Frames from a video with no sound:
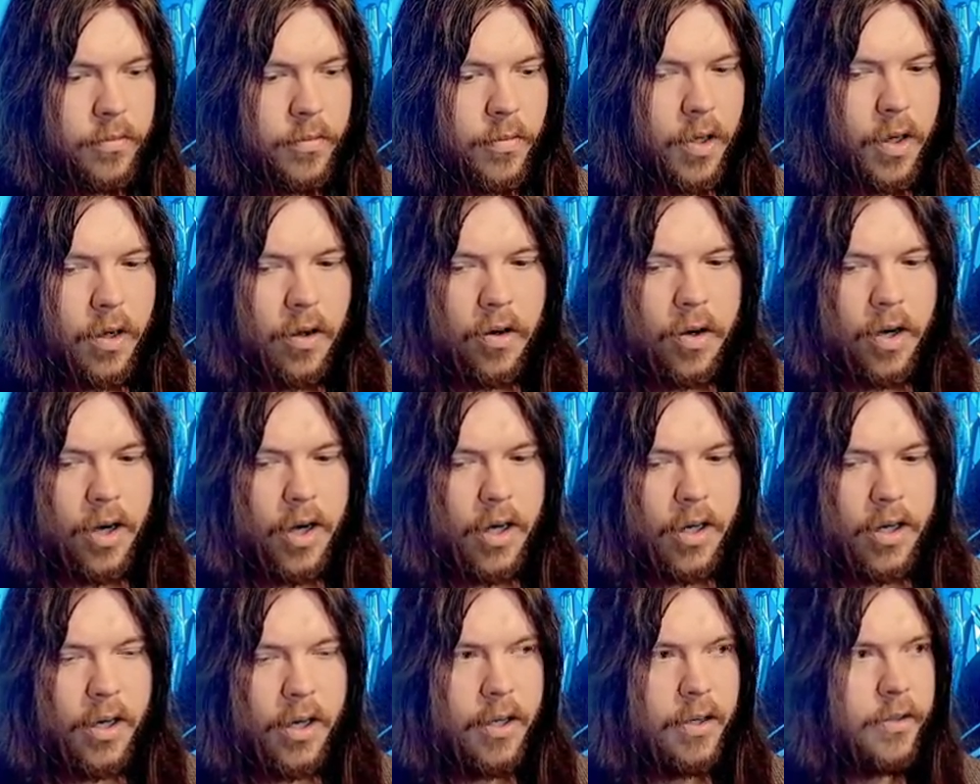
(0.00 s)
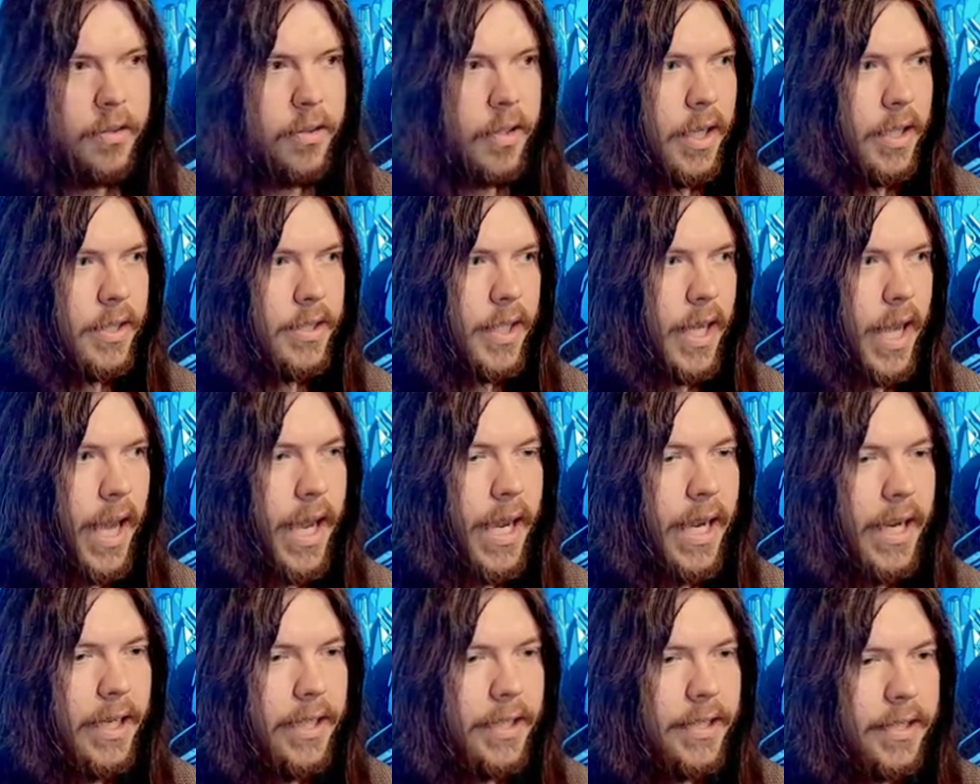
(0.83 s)
Alright, now that's
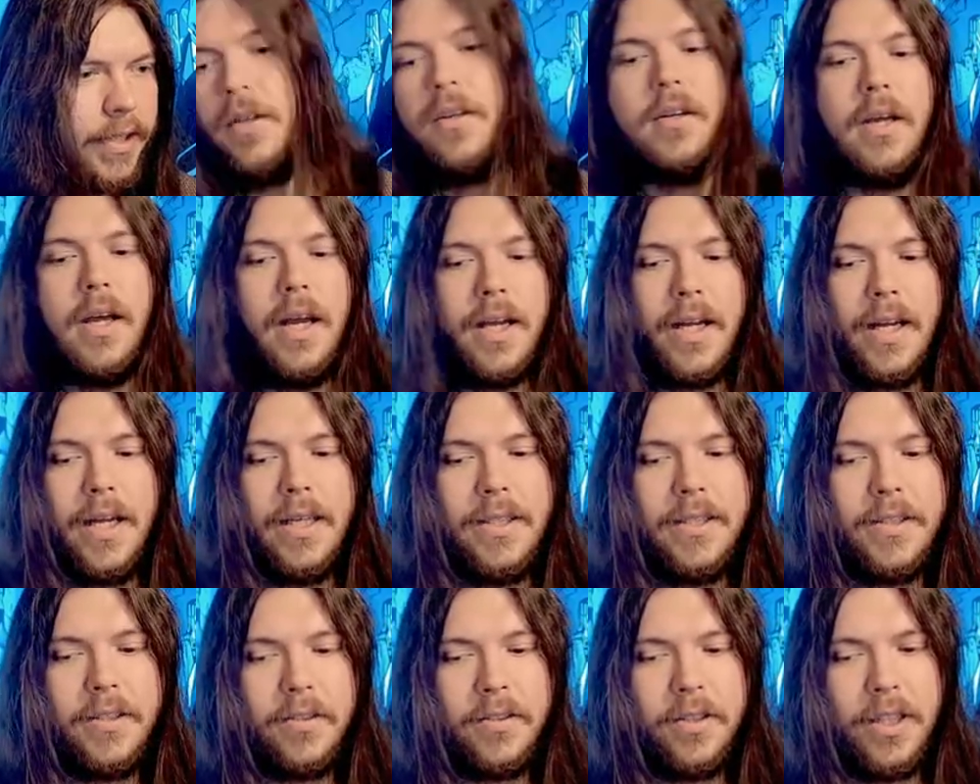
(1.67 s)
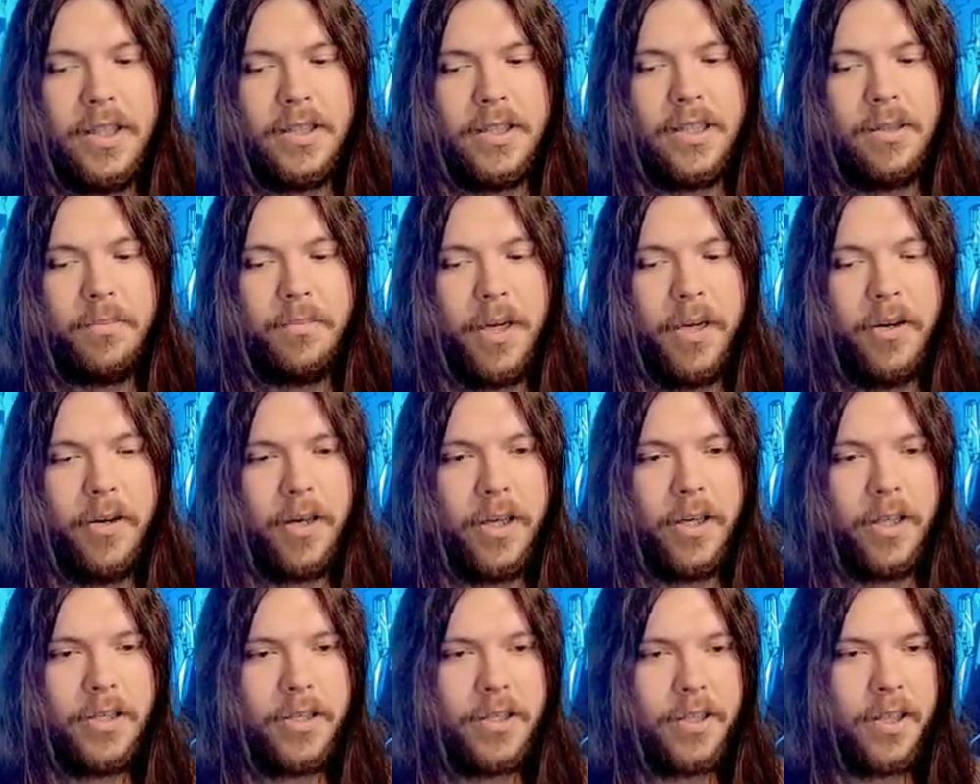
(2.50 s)
8. I guess they're
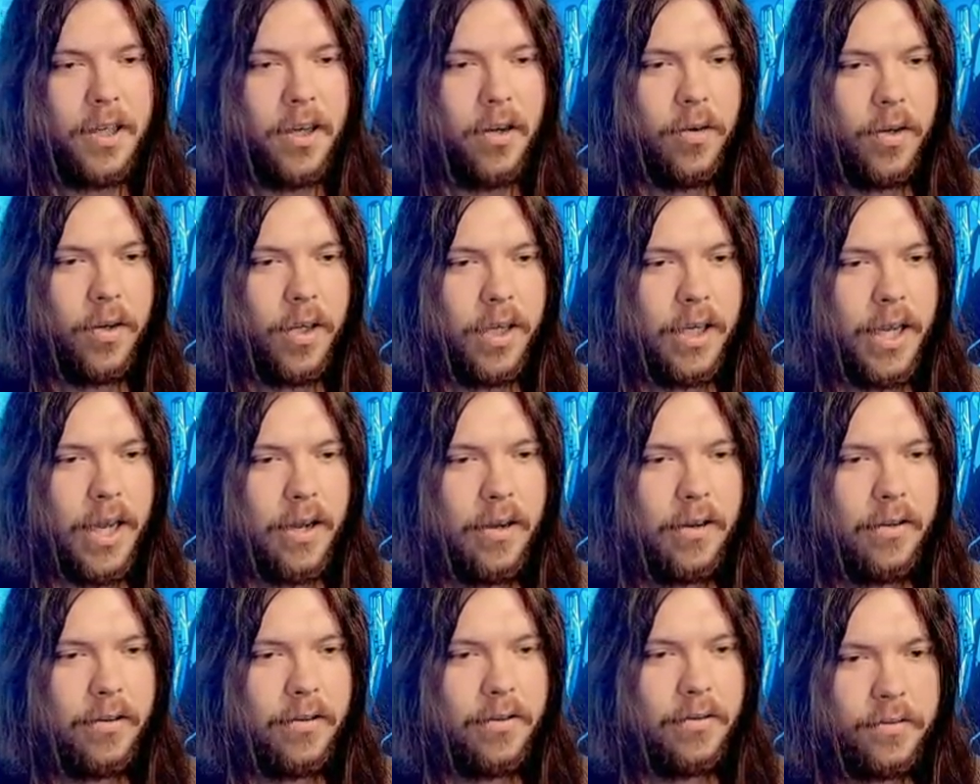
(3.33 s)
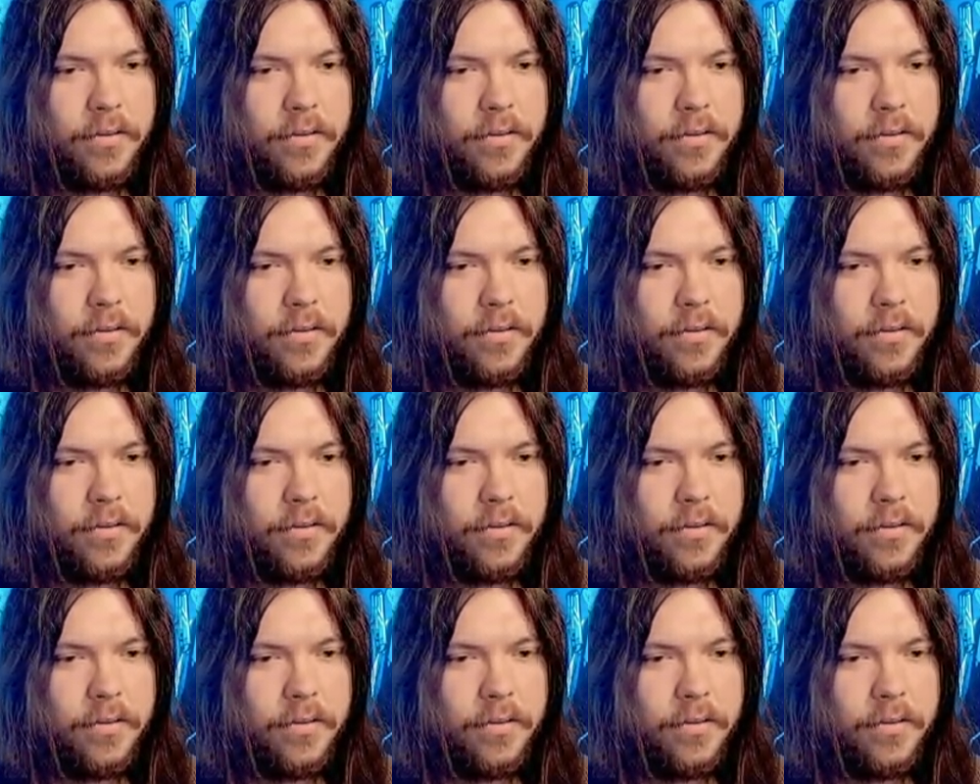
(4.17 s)
disappearing slowly now.